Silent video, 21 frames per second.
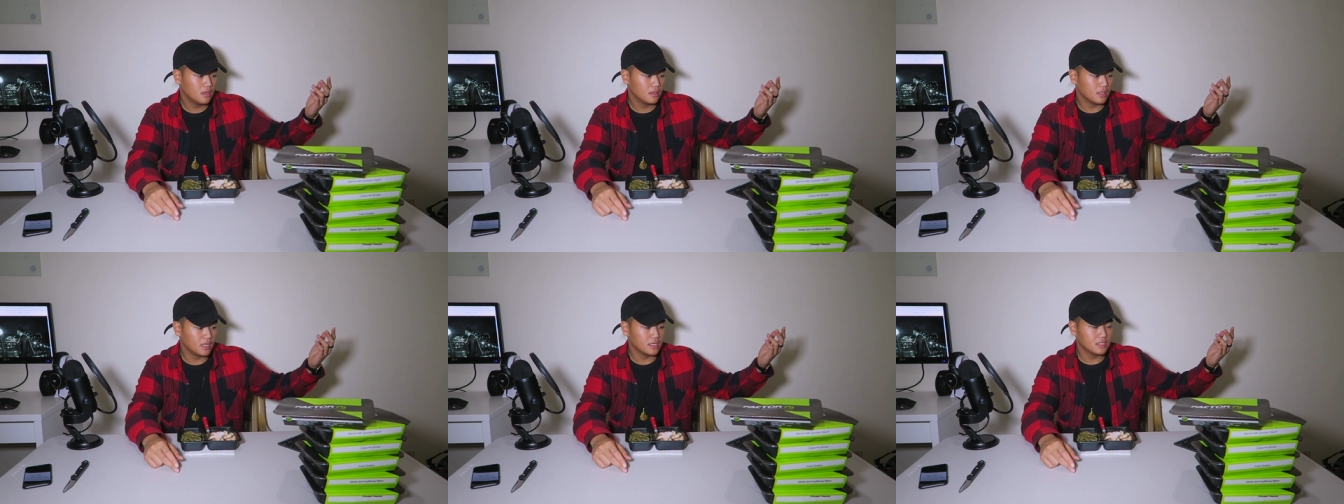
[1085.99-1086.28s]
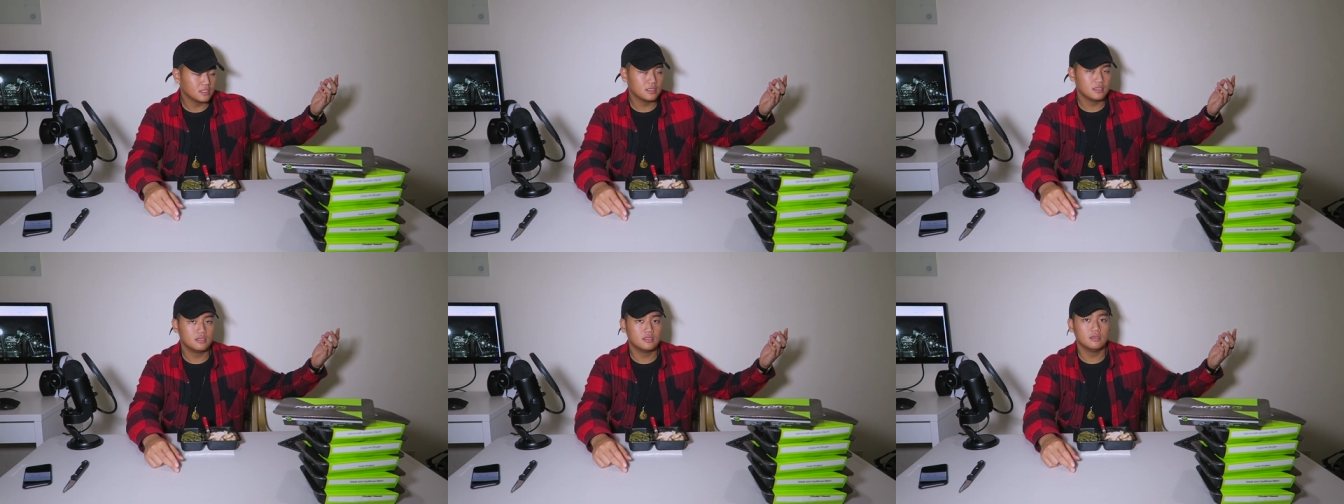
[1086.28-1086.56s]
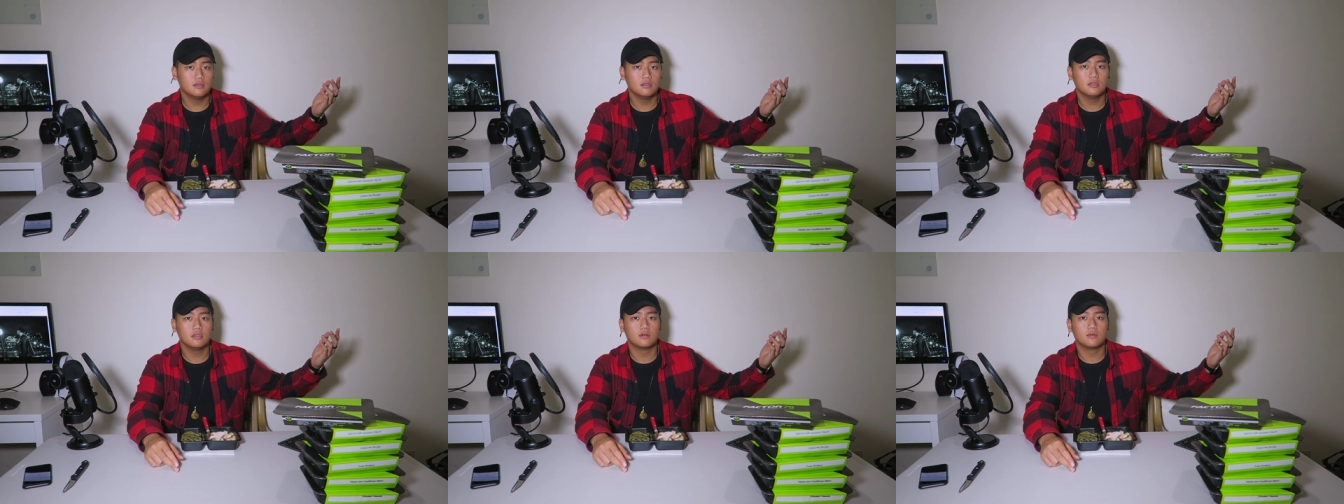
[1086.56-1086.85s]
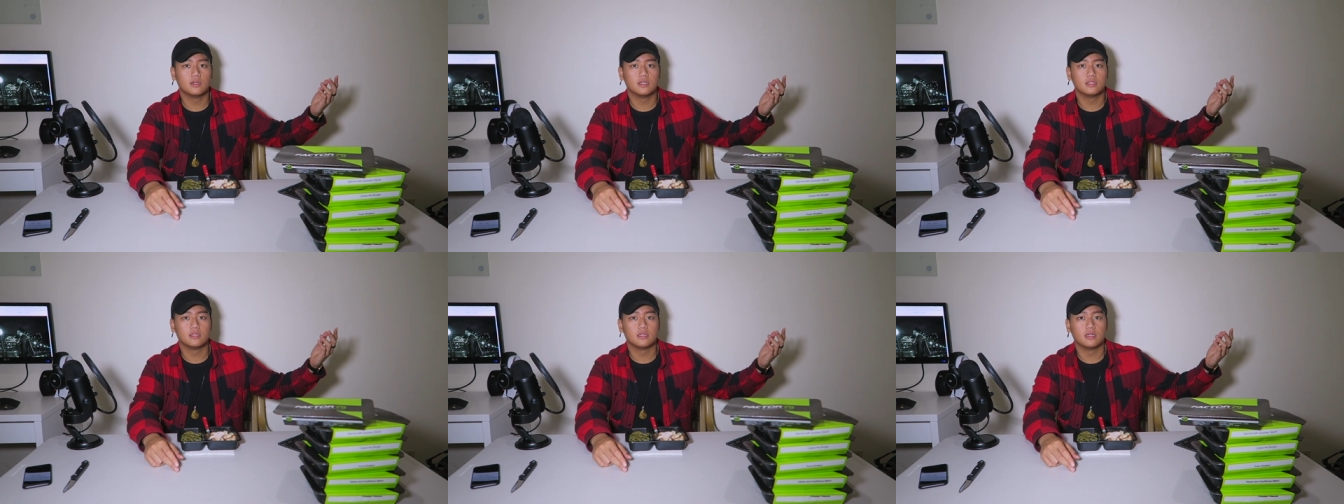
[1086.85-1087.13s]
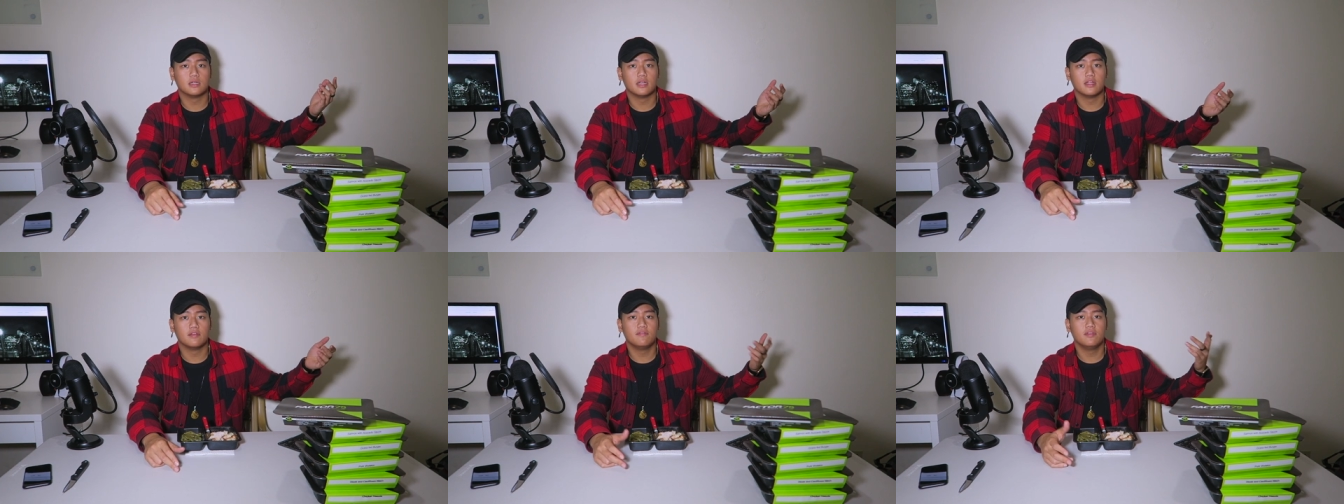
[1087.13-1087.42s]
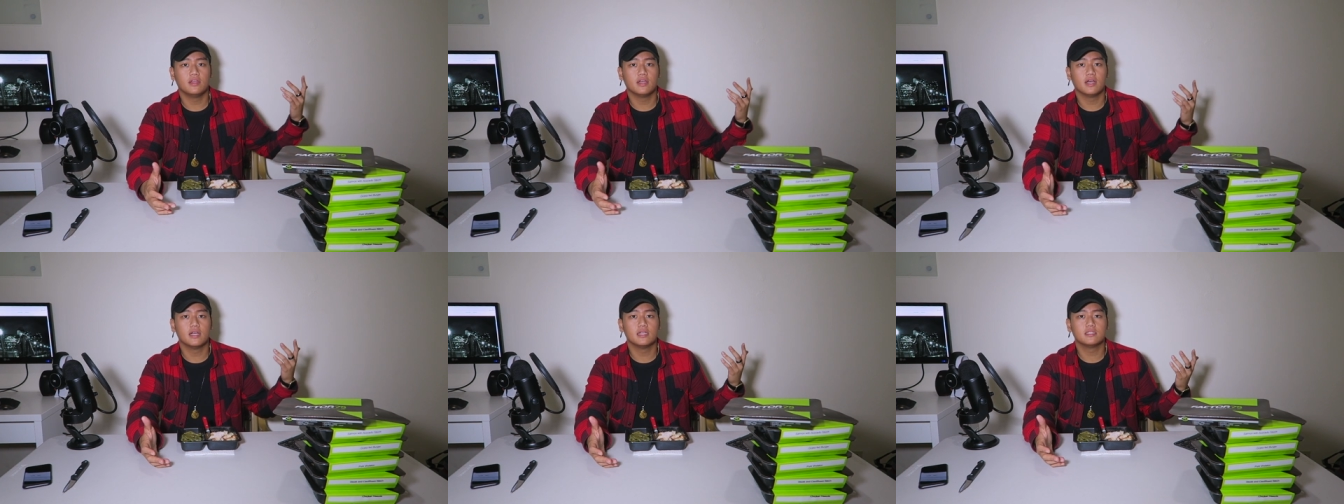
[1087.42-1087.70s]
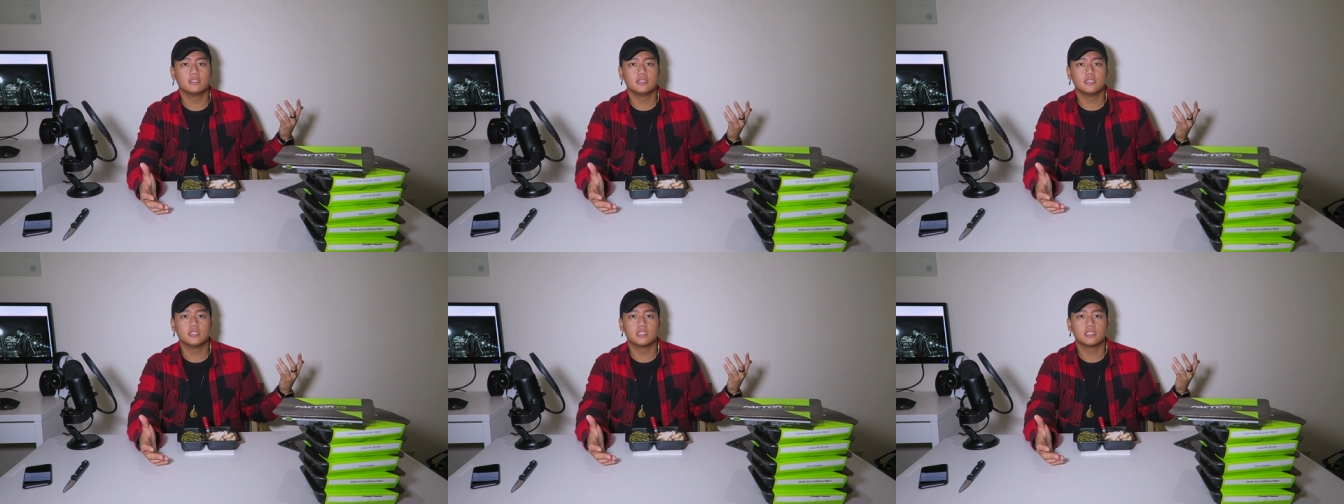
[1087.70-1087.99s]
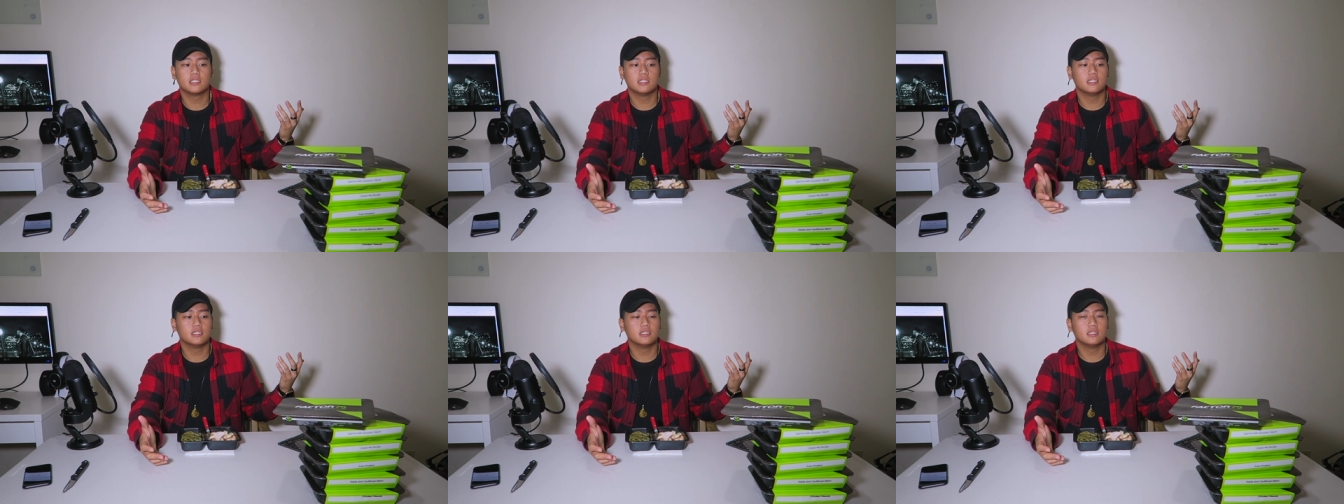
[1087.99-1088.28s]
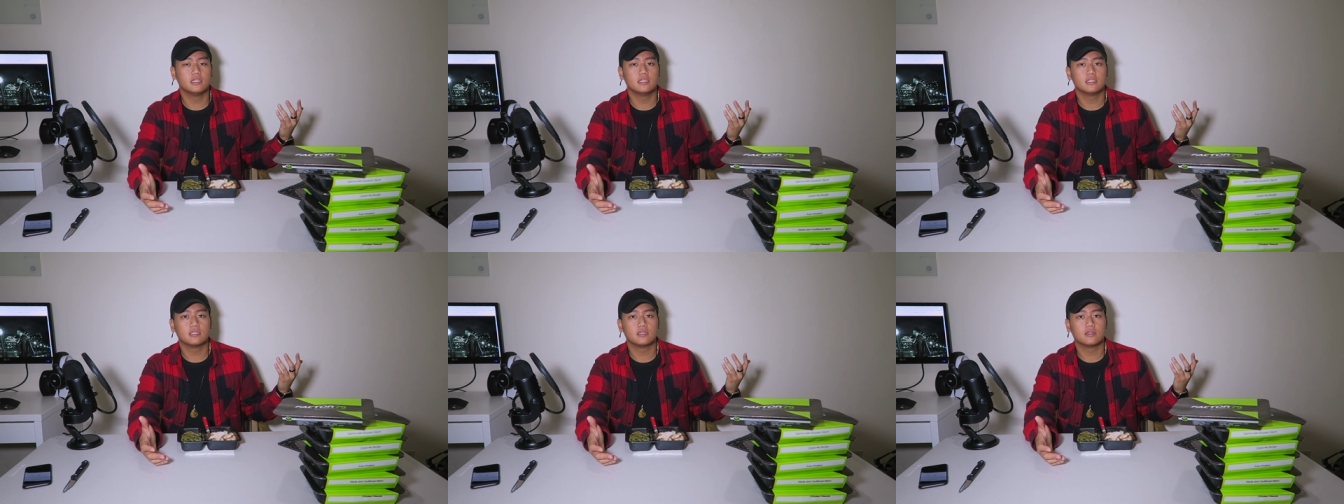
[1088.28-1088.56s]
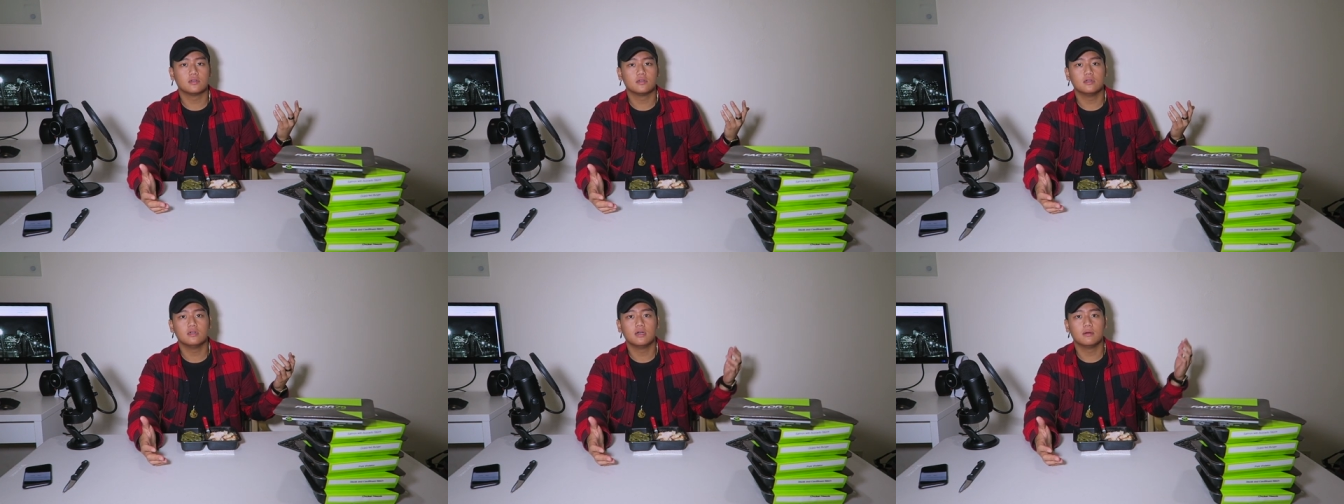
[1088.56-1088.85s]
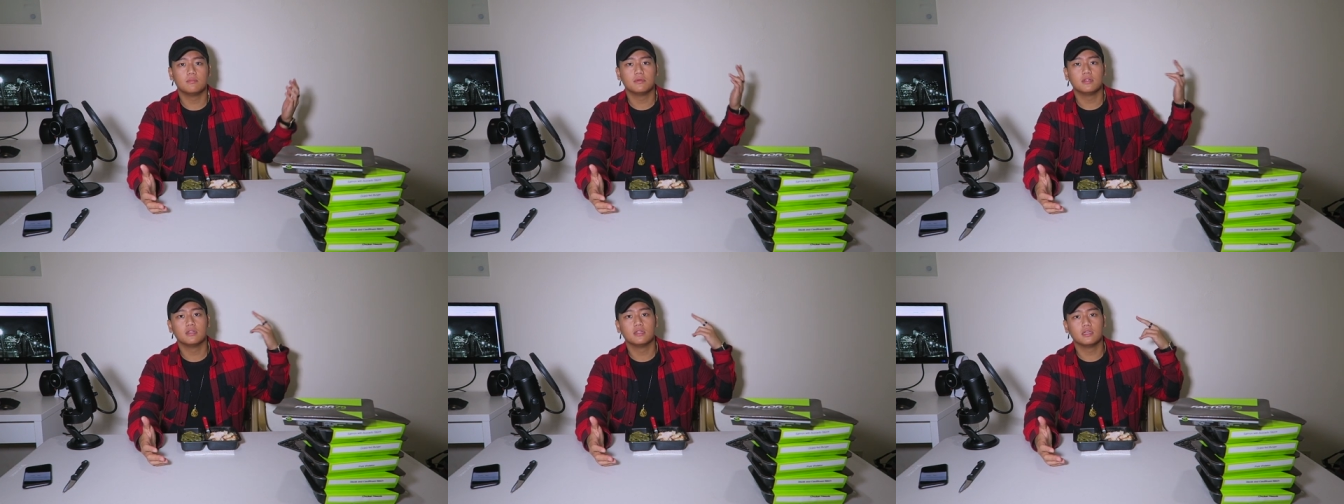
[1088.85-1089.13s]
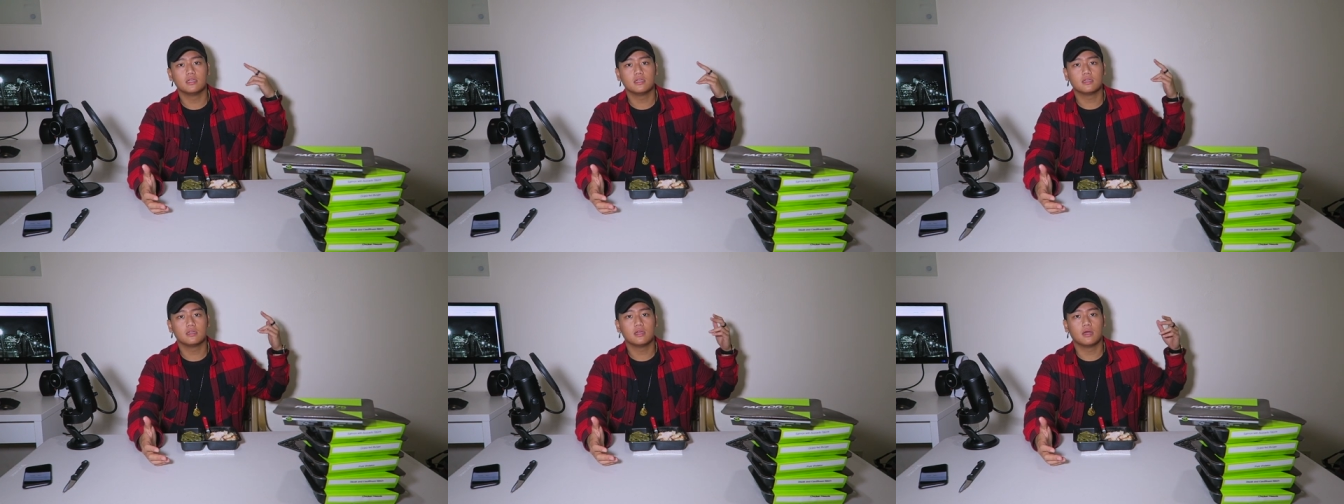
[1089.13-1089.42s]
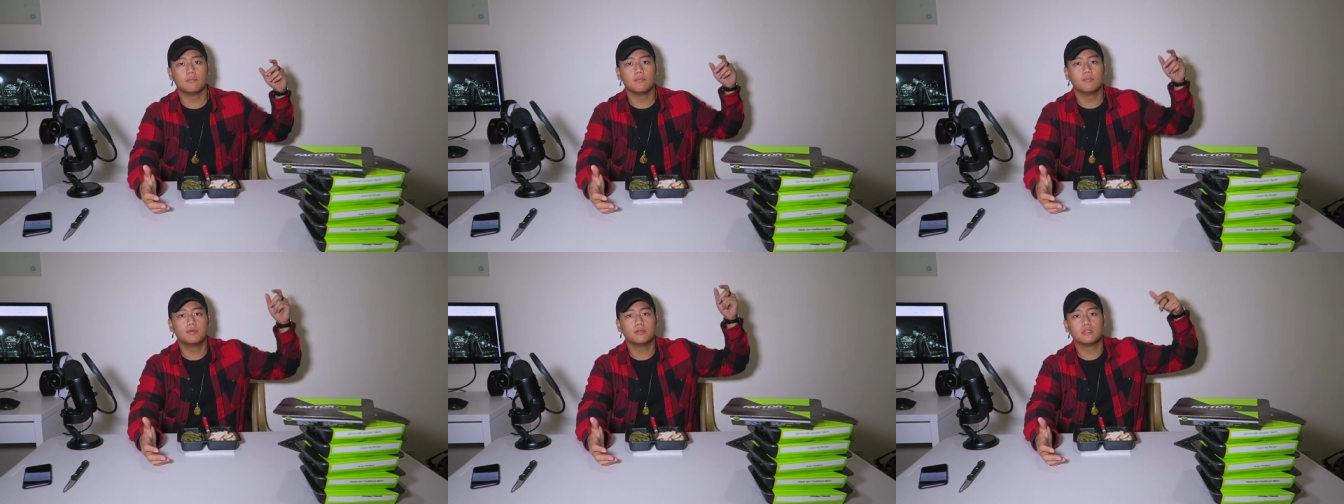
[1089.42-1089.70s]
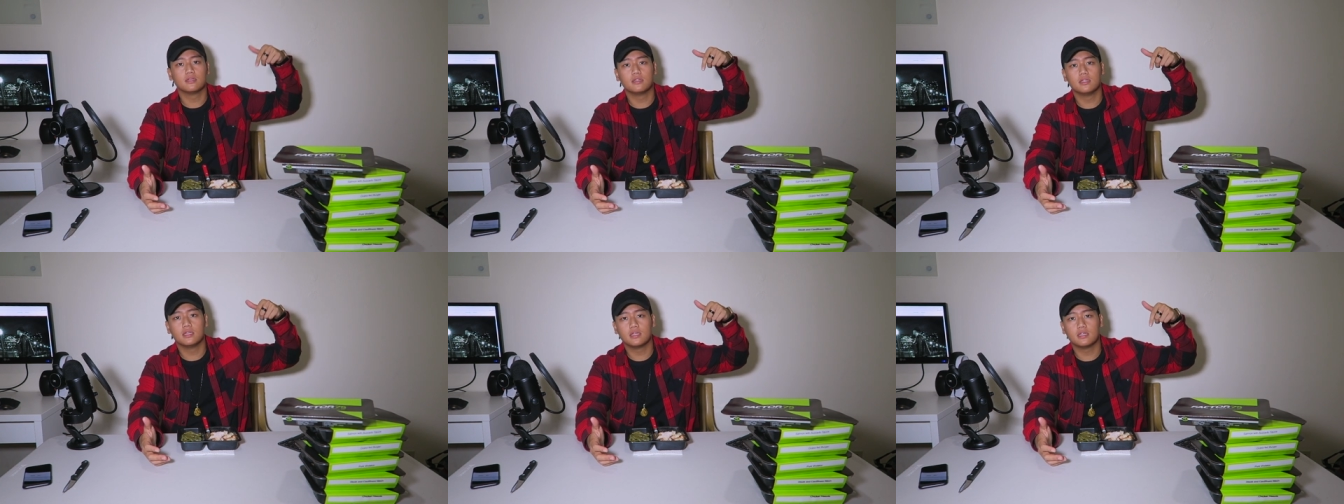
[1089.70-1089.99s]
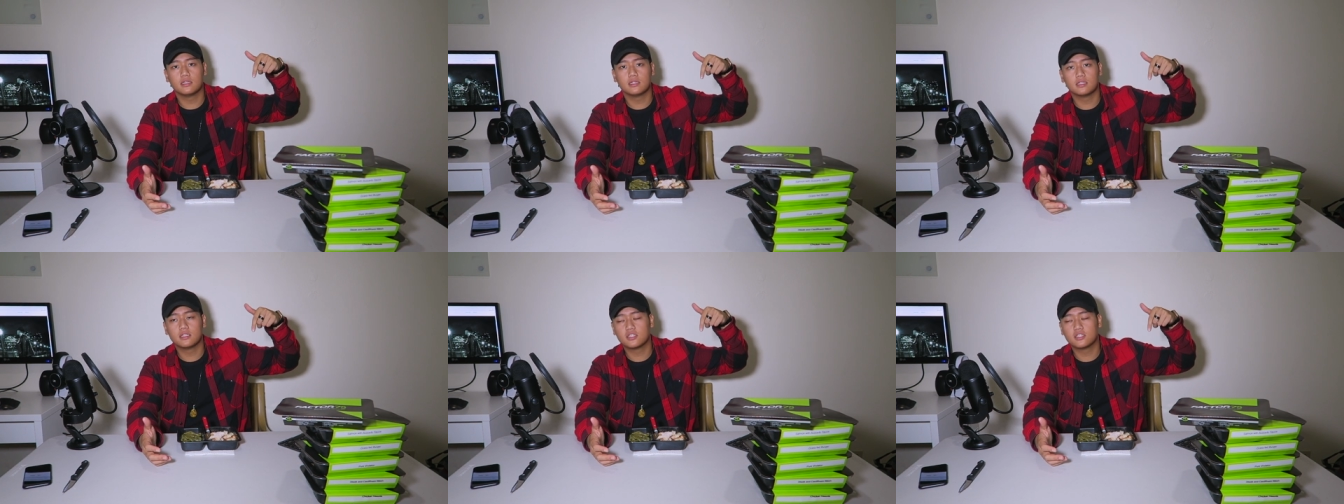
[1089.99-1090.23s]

That's the dealio right there. And if you guys are interested in this at all, I'm gonna put the link in the